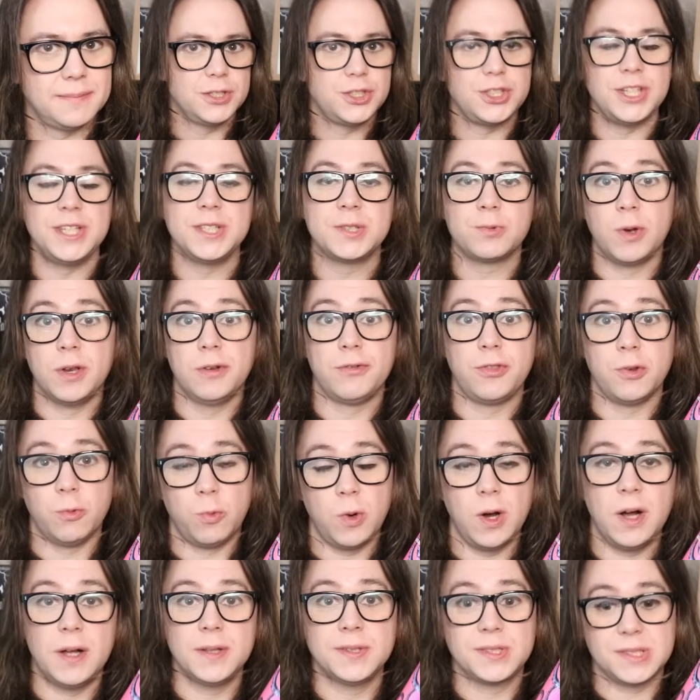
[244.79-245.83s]
She's one of the
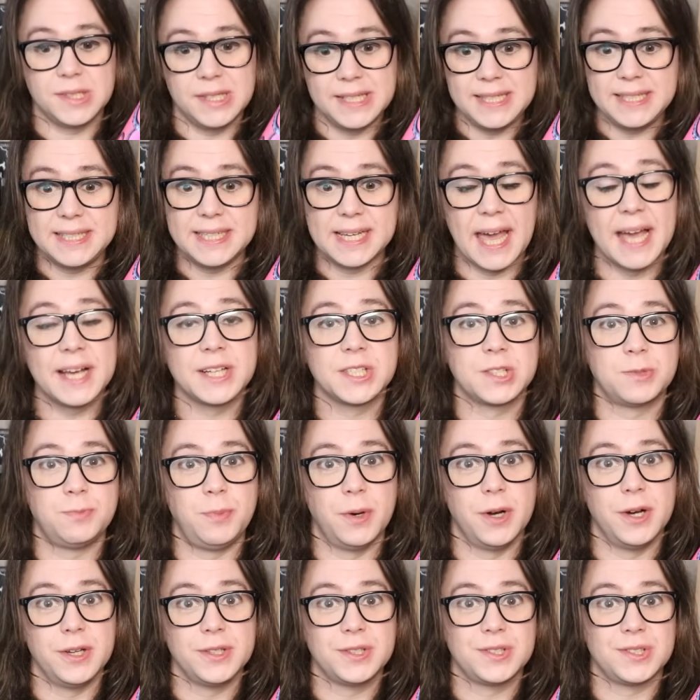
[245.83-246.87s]
world's leading
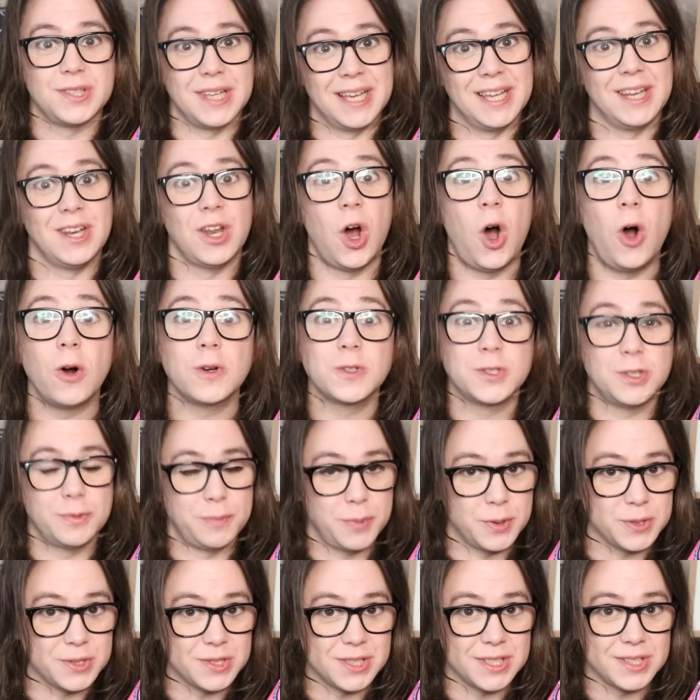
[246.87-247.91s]
experts in
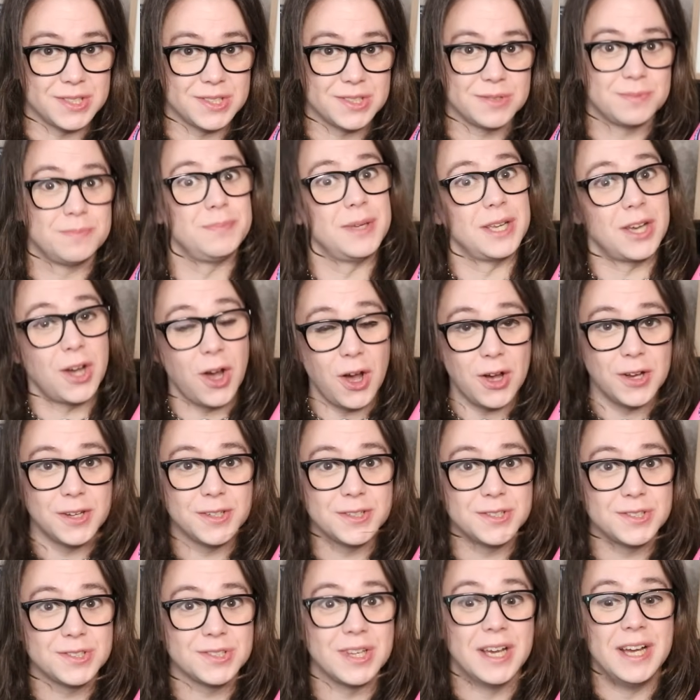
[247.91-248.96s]
octopuses
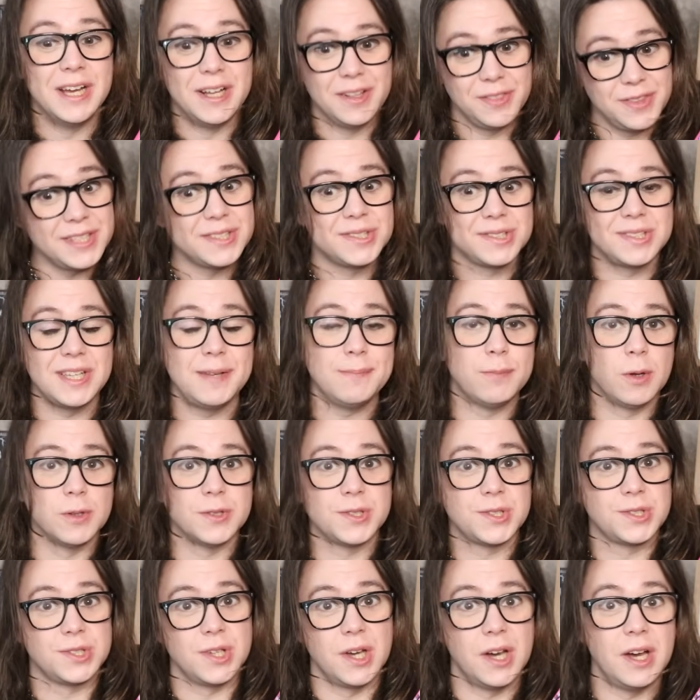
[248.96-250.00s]
because this sea
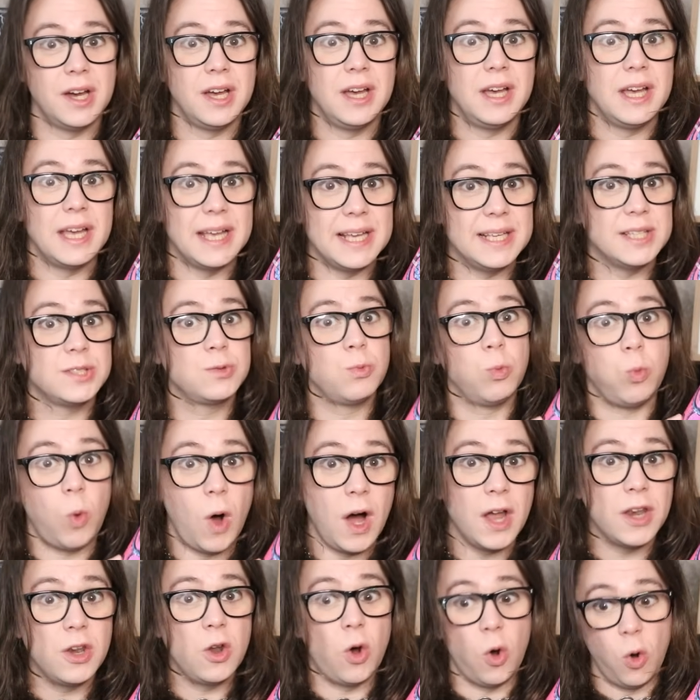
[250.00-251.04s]
monster is
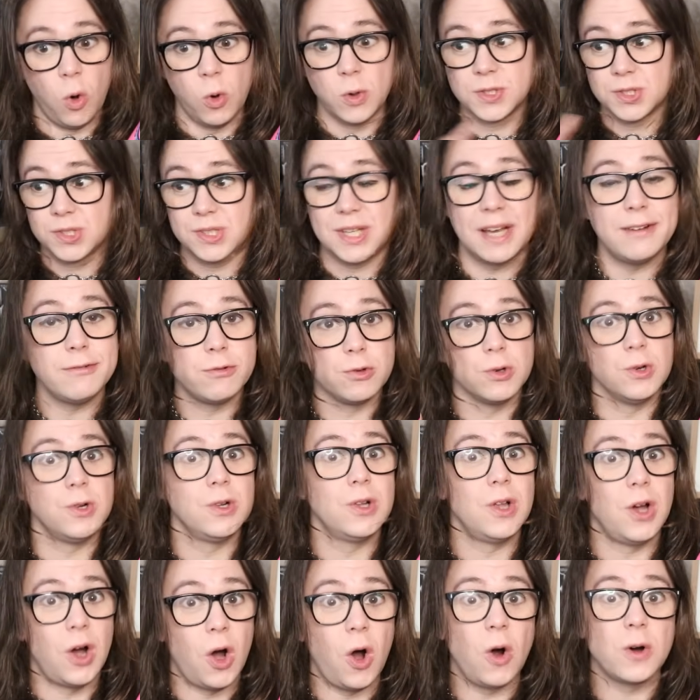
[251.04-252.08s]
one or
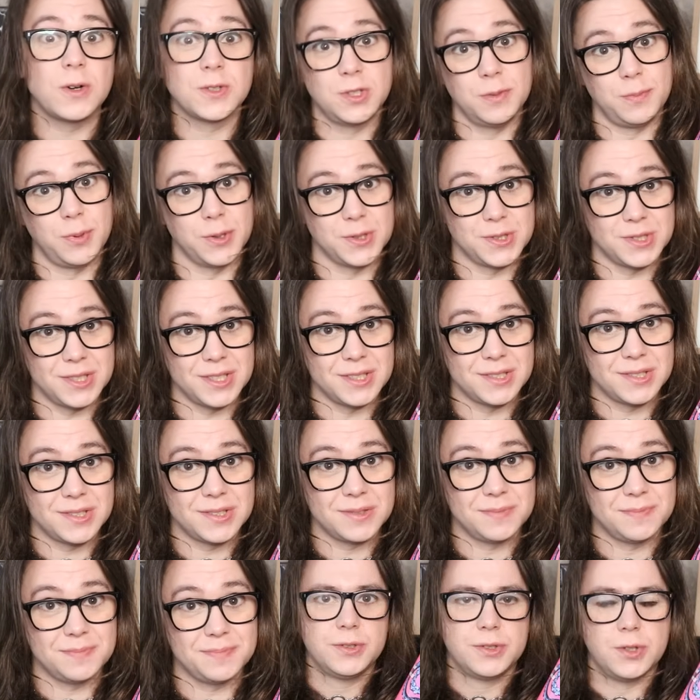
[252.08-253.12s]
several
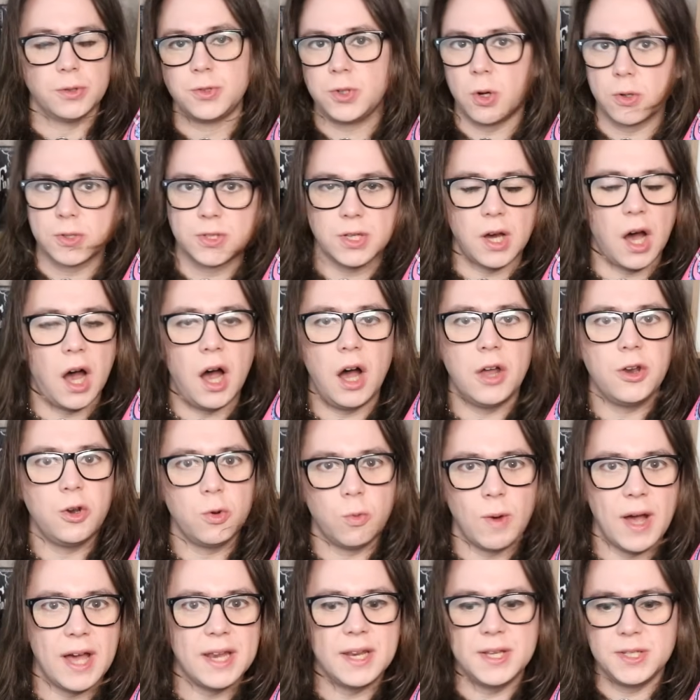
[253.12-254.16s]
octopuses. So Dr. Ha
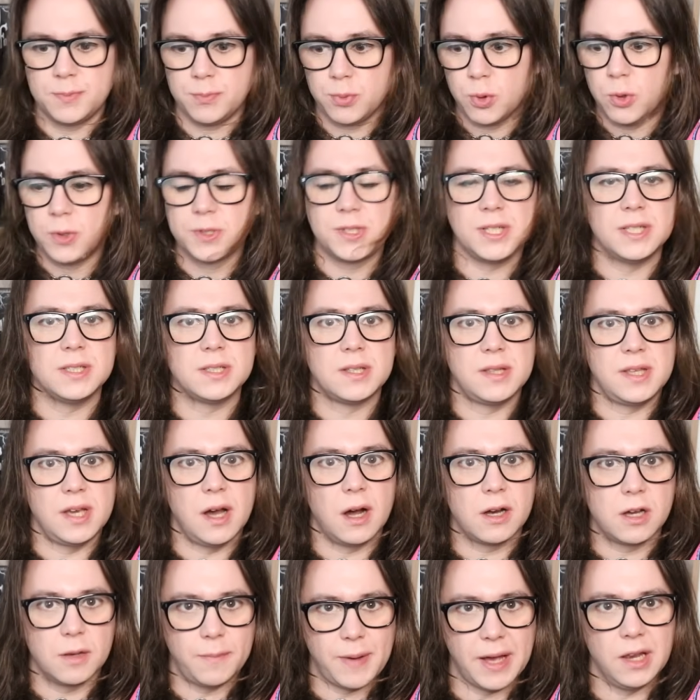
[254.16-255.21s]
Nguyen is brought into the
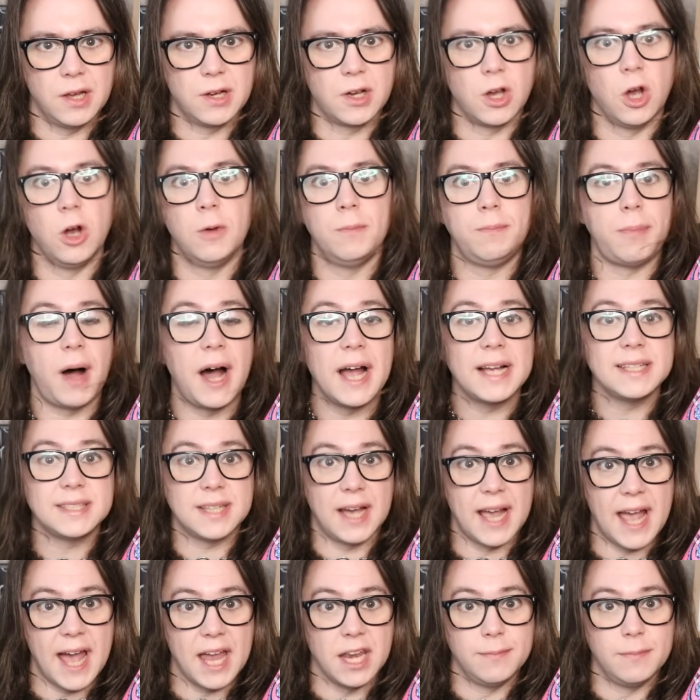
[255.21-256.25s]
archipelago by
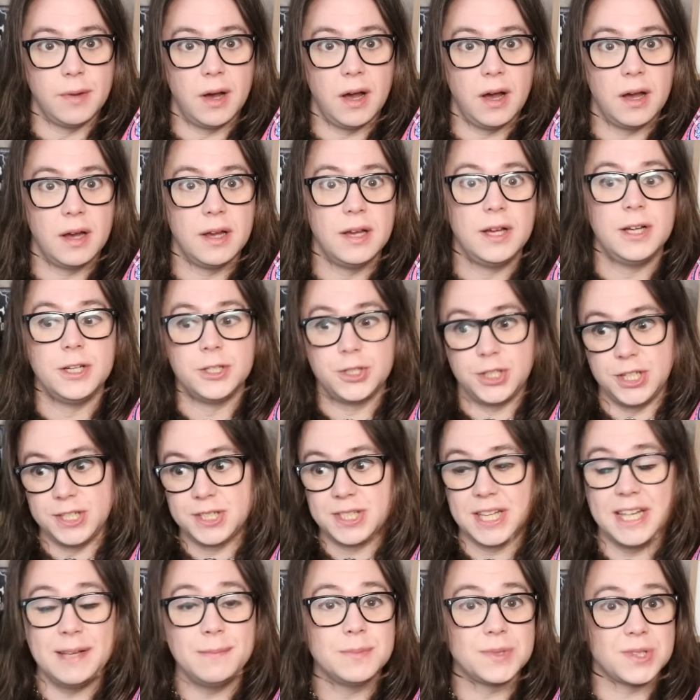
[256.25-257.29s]
Dianema. She
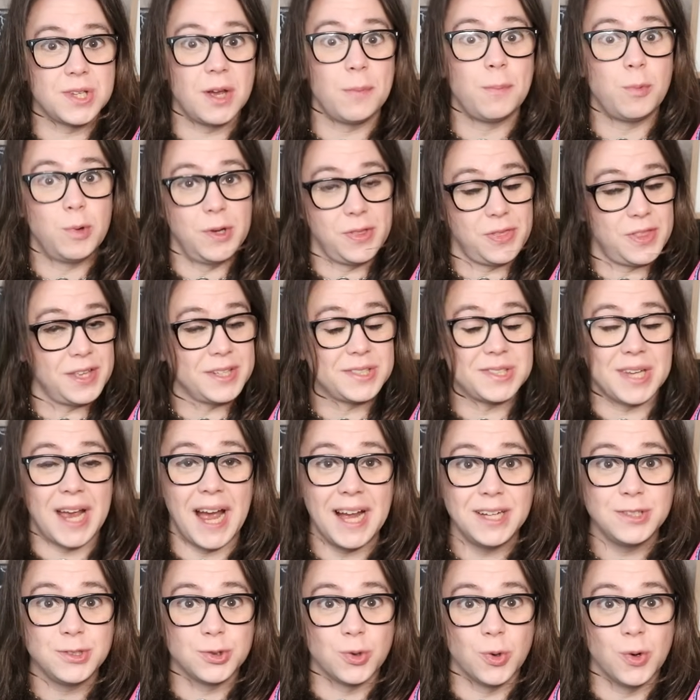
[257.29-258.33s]
teams up with this
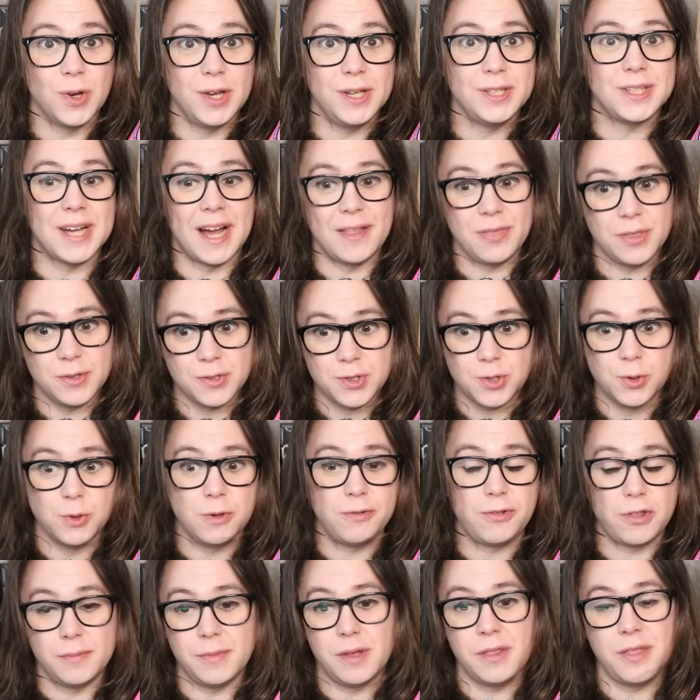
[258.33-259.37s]
android and the two
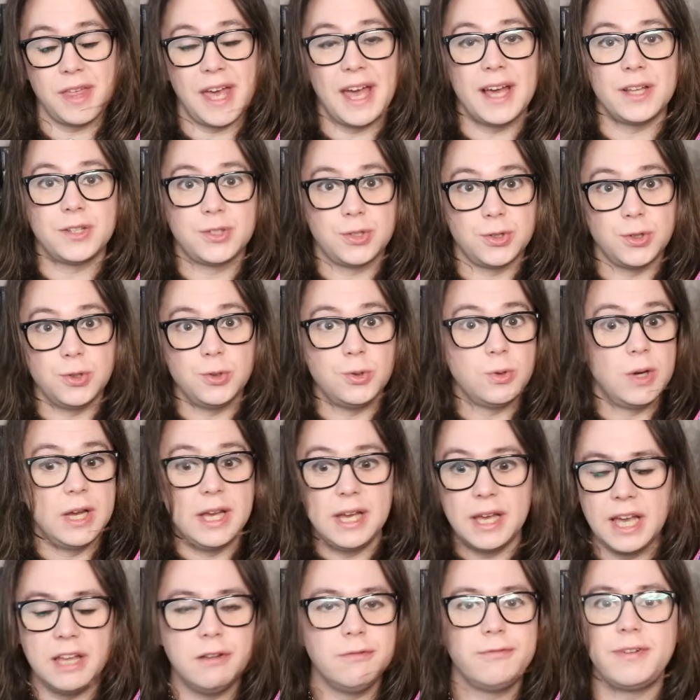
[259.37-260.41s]
of them are there to
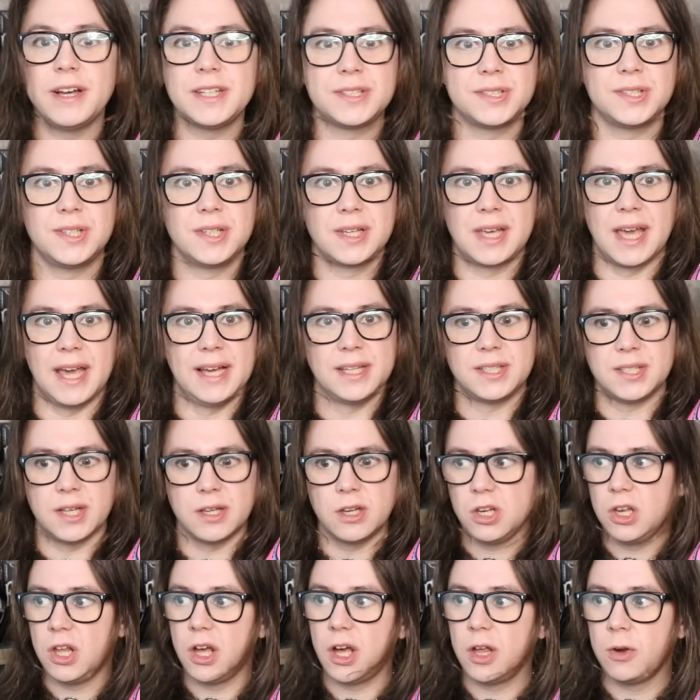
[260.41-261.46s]
investigate
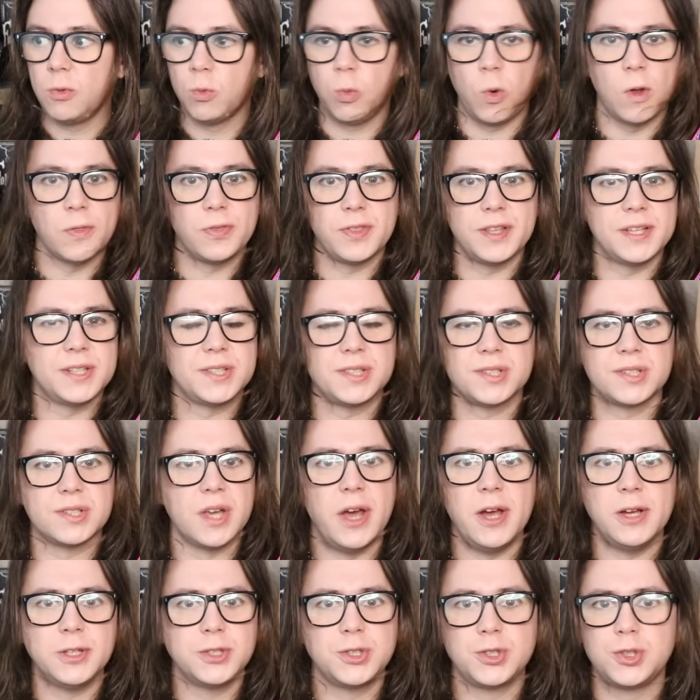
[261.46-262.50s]
and learn what this
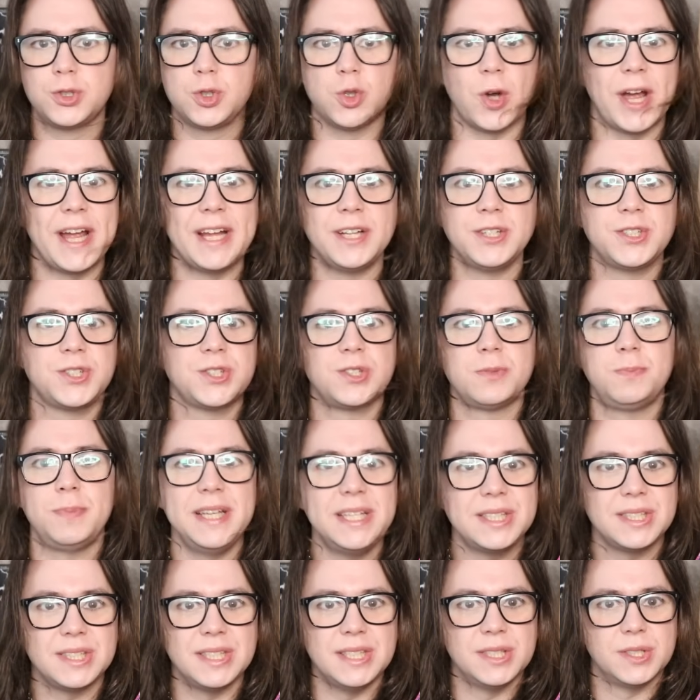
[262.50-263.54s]
strange
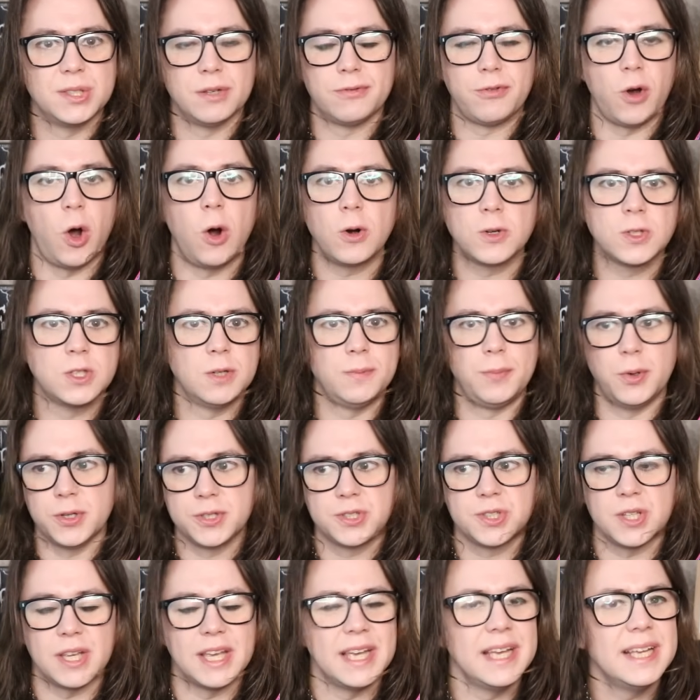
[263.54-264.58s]
species of
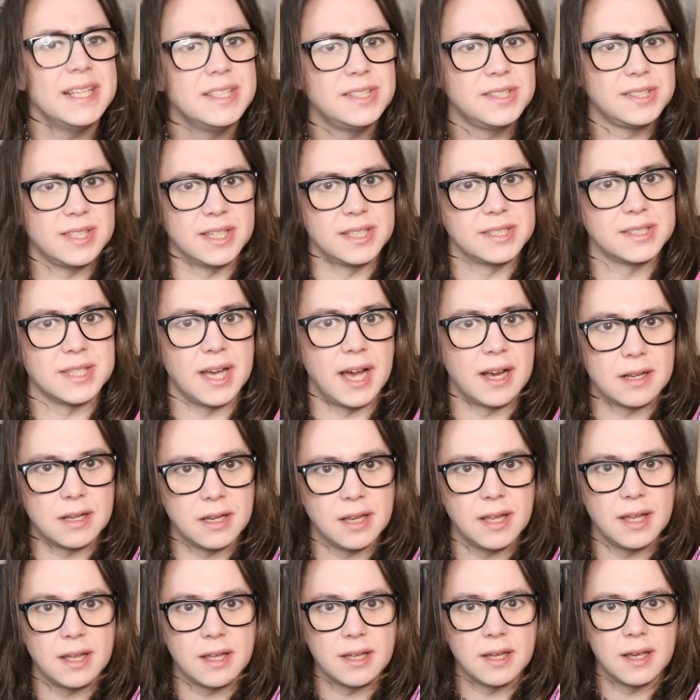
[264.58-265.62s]
octopus is
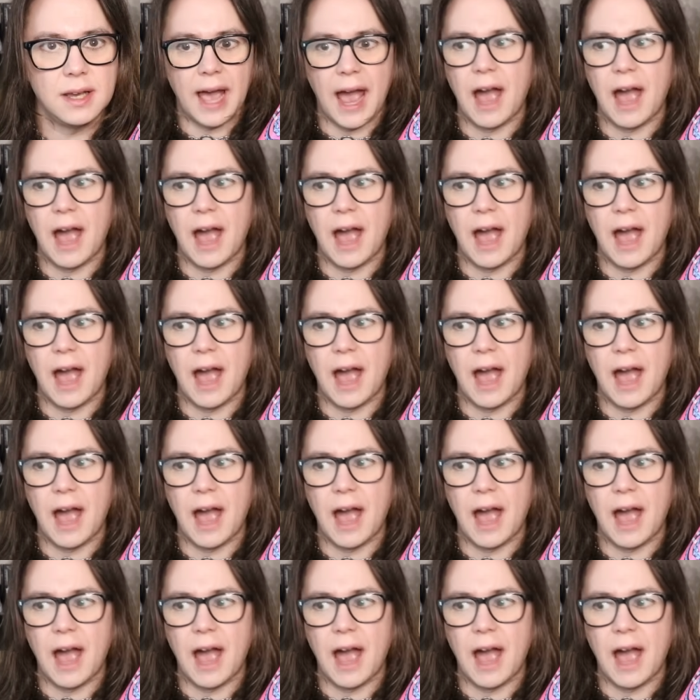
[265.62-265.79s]
exactly.